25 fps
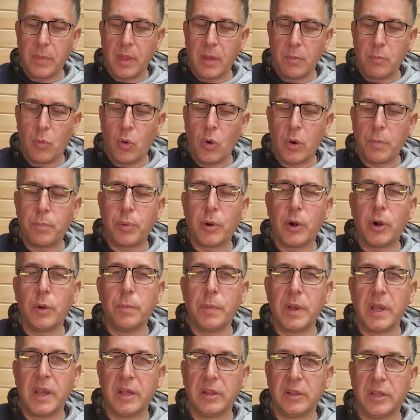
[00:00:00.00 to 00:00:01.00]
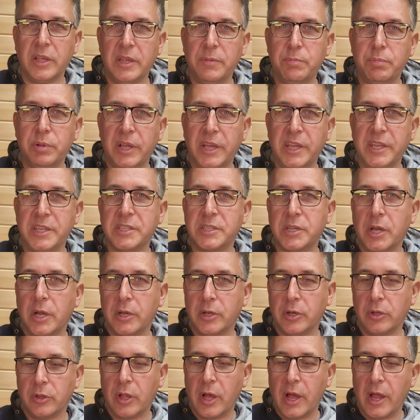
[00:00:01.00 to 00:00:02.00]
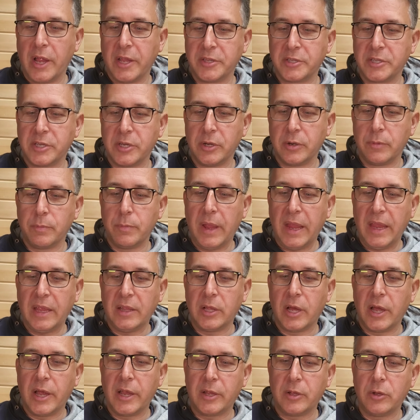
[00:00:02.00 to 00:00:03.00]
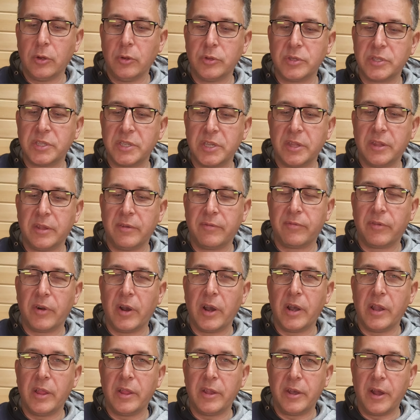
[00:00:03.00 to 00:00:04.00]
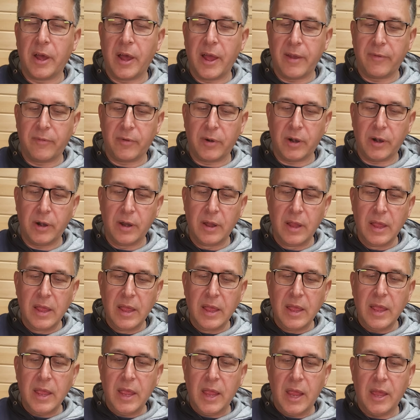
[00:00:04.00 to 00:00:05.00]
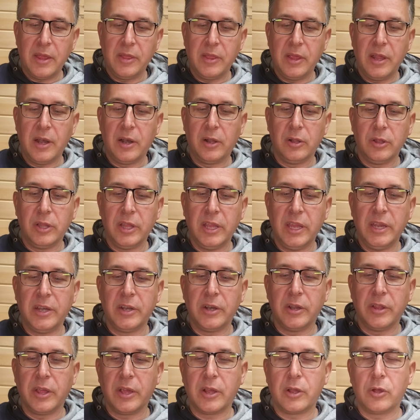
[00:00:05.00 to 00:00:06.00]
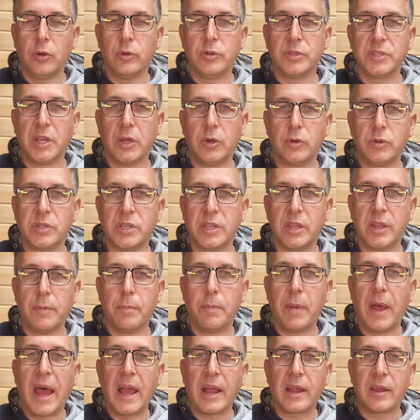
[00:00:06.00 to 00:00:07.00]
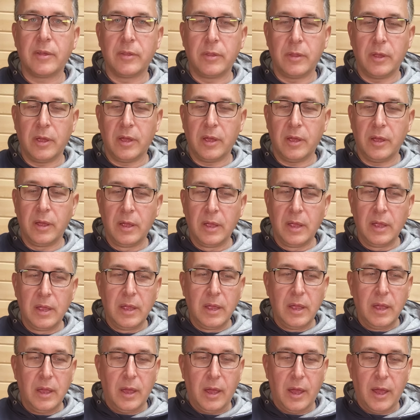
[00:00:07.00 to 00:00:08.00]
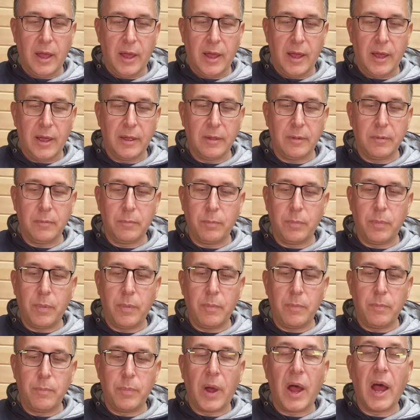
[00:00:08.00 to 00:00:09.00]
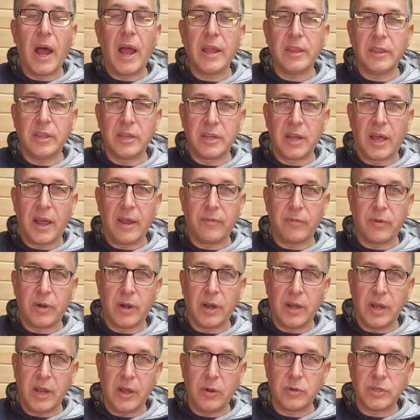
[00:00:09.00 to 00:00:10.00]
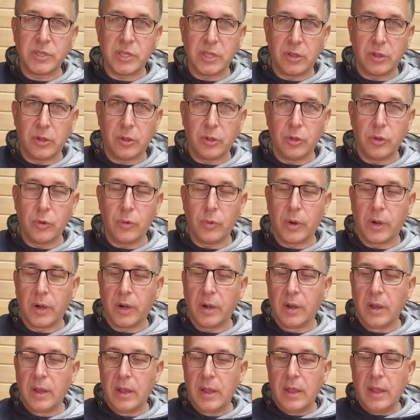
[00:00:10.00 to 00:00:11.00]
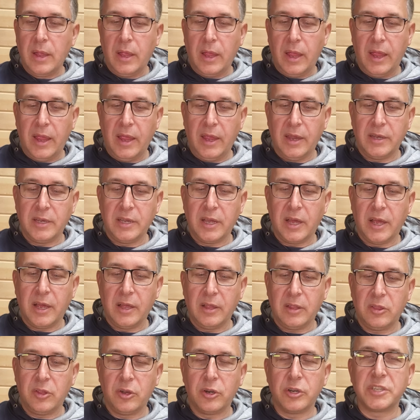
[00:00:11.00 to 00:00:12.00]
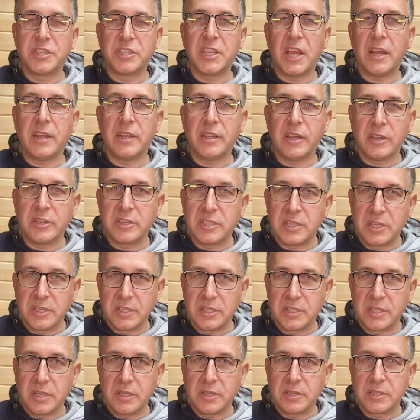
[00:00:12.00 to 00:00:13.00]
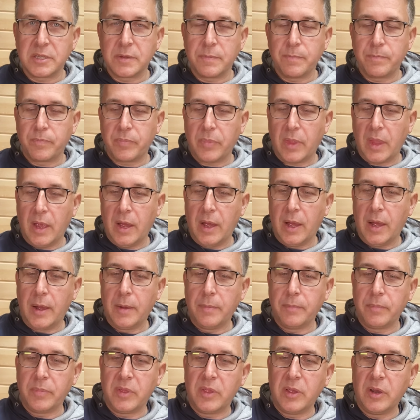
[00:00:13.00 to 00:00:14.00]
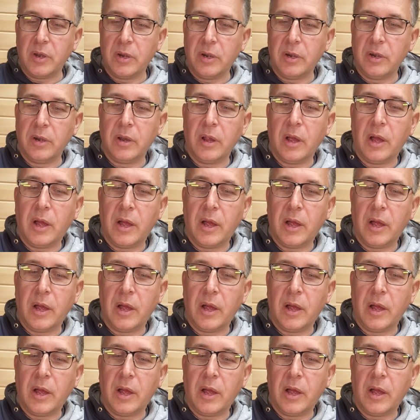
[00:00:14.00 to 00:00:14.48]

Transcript: more permanently placed on your line. So your main line goes to the front of the diver, and then a leader that goes out to the back of the uh, behind the diver and out to the lure. And they're set distances. They're